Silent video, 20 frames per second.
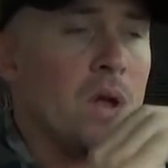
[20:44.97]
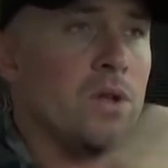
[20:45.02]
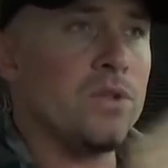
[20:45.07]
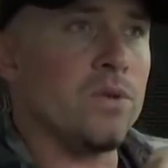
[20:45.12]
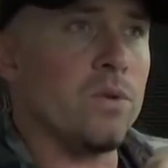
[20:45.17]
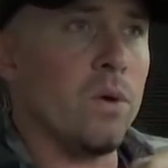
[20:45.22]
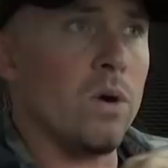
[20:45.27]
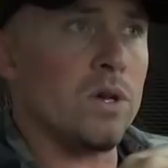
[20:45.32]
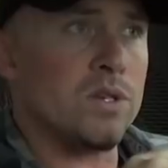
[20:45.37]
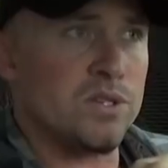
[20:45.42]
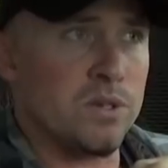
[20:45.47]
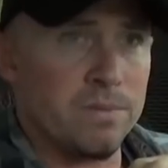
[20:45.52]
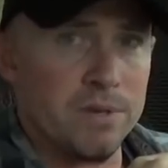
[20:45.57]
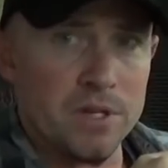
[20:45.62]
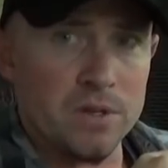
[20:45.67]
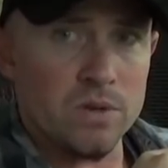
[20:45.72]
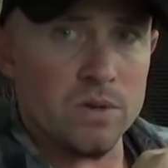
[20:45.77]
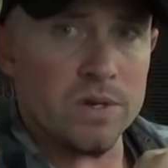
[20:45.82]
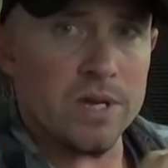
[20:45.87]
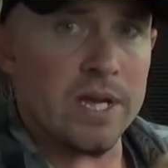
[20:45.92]
to also be
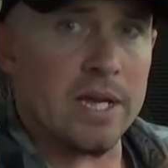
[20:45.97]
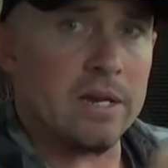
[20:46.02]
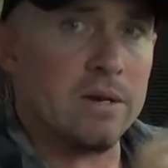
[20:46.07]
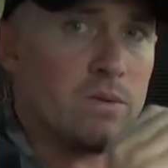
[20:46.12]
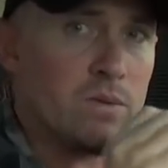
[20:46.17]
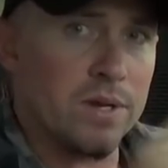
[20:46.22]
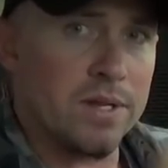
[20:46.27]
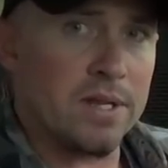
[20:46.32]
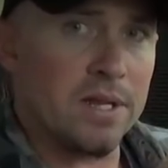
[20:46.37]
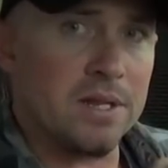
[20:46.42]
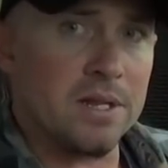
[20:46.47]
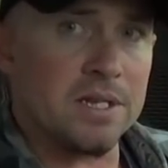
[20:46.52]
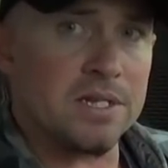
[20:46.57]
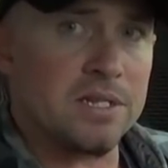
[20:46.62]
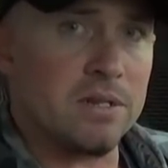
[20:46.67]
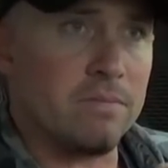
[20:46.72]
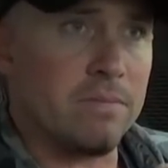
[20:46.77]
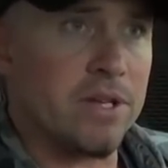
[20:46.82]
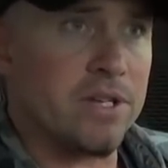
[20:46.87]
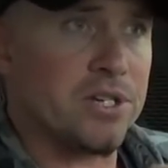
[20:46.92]
looking within this
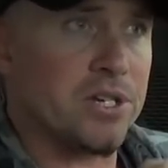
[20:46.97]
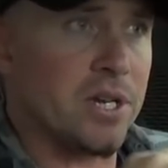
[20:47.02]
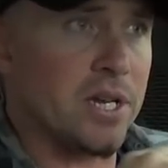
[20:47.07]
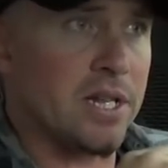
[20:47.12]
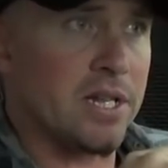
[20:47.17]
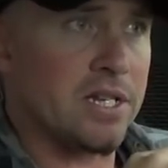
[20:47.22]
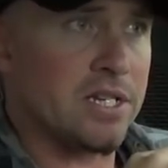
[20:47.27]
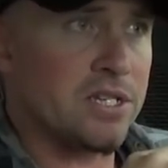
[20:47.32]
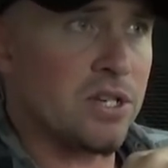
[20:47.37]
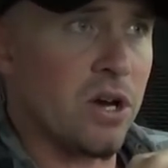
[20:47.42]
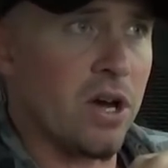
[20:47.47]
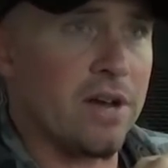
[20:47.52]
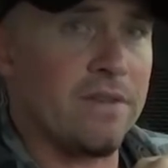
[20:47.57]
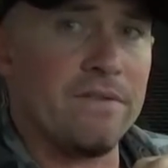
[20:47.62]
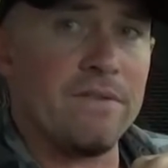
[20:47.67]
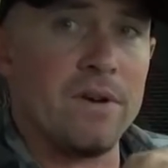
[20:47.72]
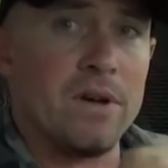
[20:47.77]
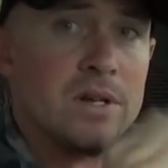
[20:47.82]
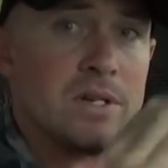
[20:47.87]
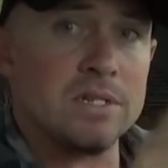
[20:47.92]
dimension and these
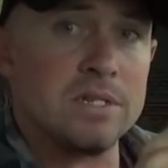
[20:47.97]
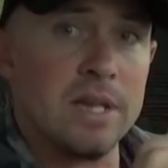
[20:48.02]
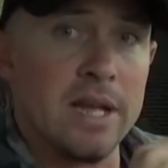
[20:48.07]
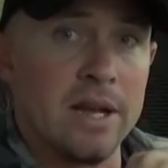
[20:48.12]
confines